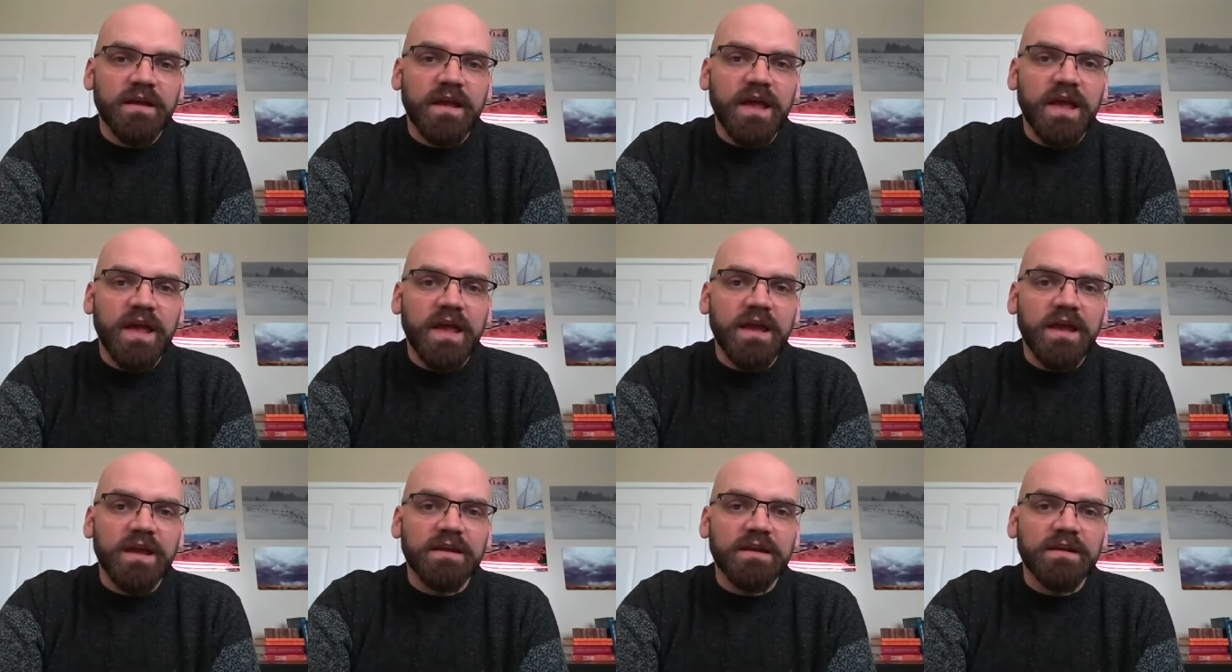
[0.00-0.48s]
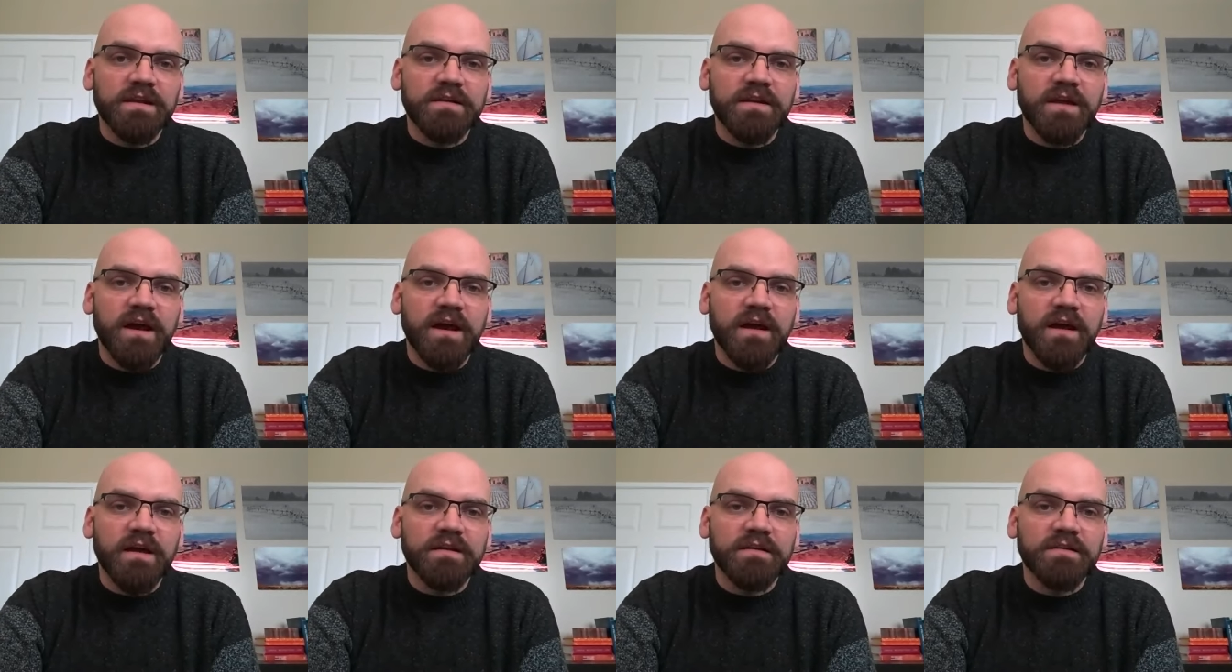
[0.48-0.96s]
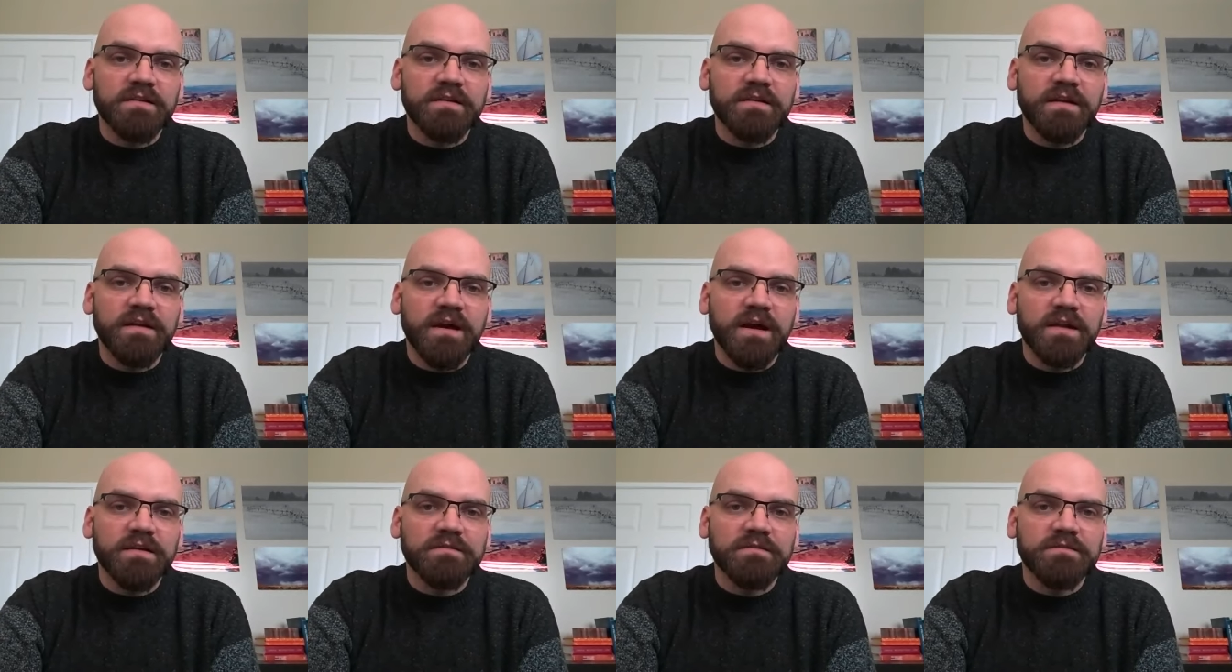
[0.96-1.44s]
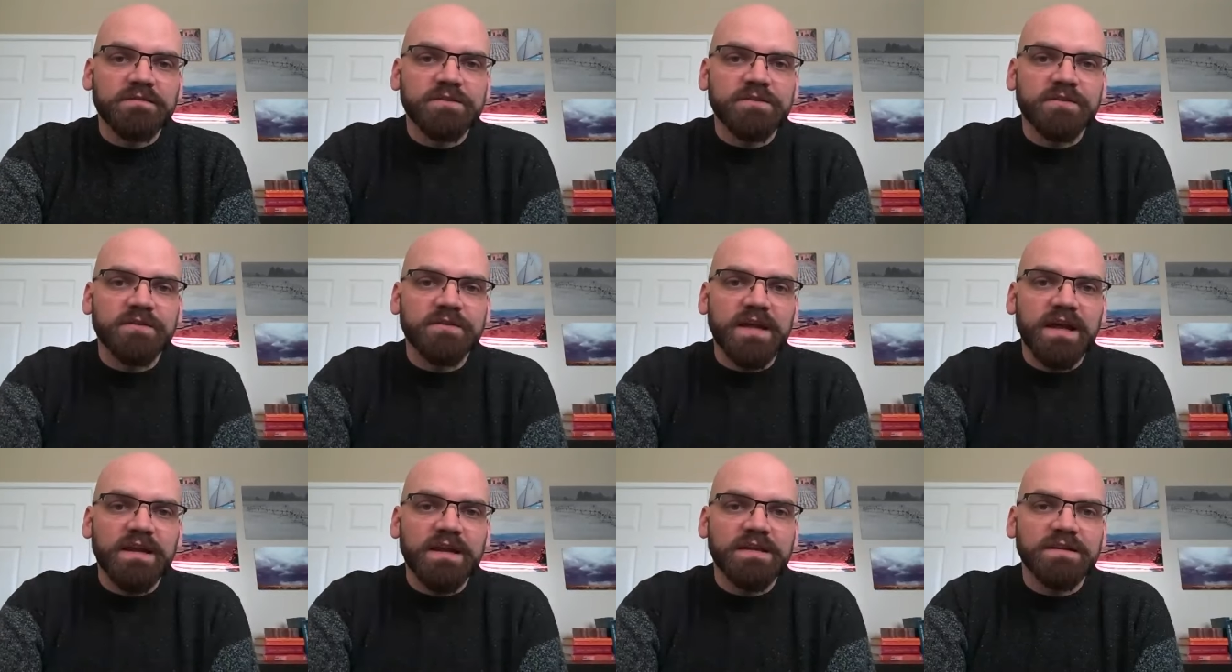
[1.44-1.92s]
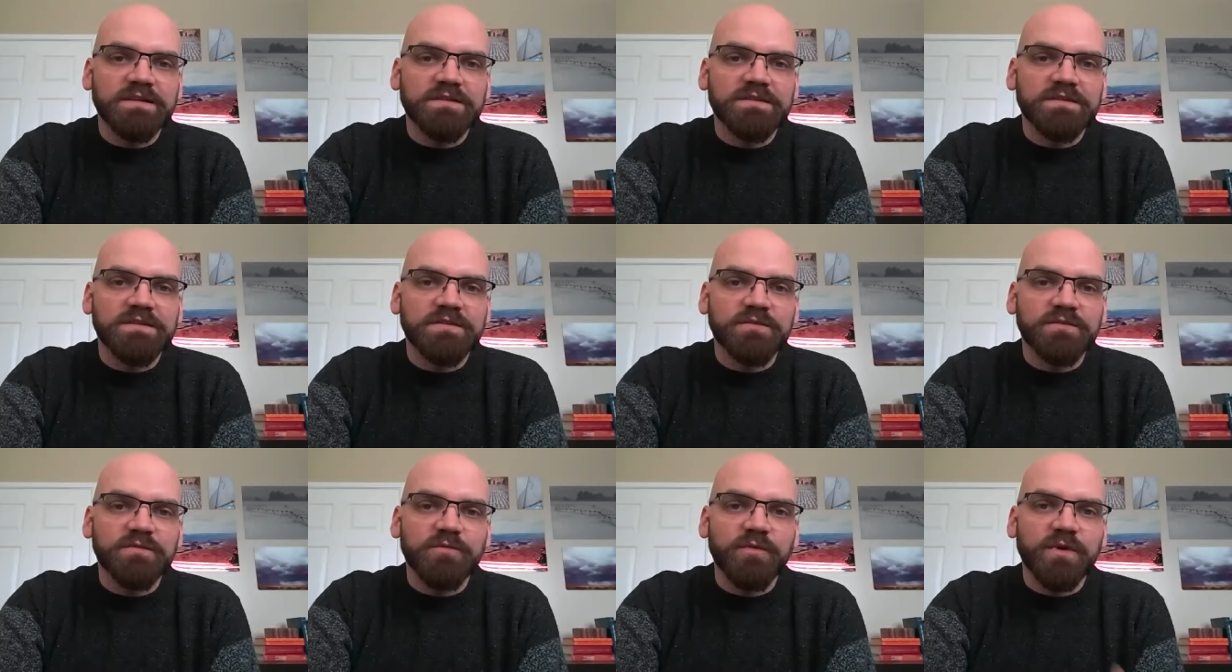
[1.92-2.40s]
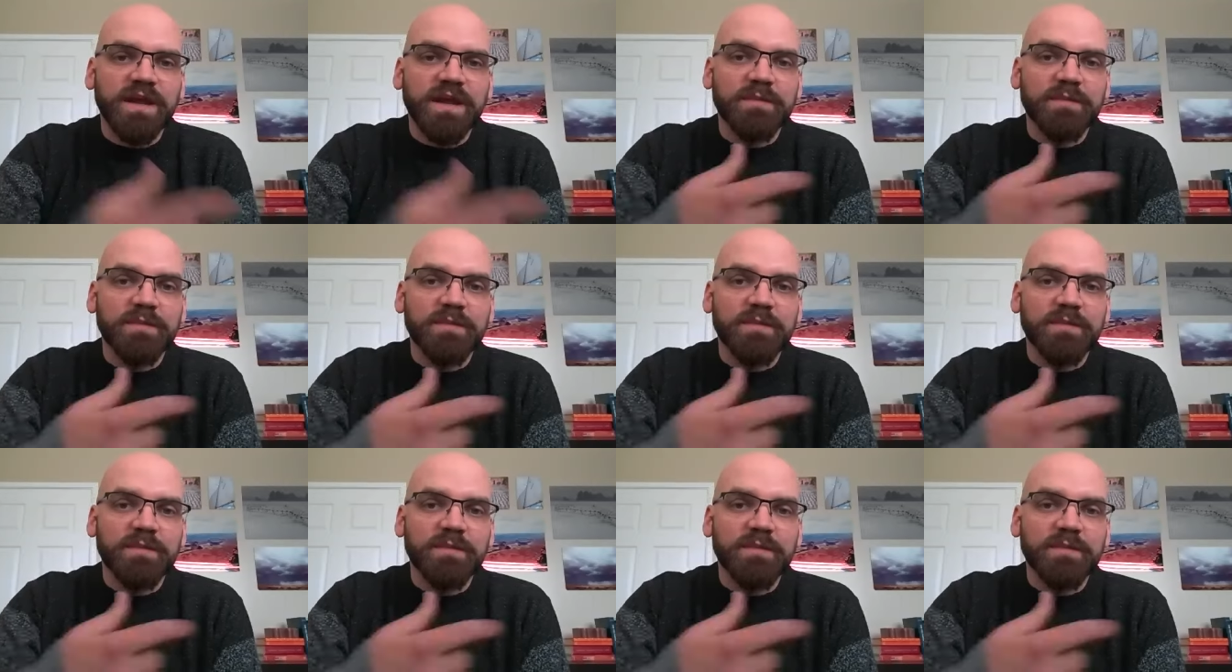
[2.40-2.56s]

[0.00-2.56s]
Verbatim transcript: and not not turn that into what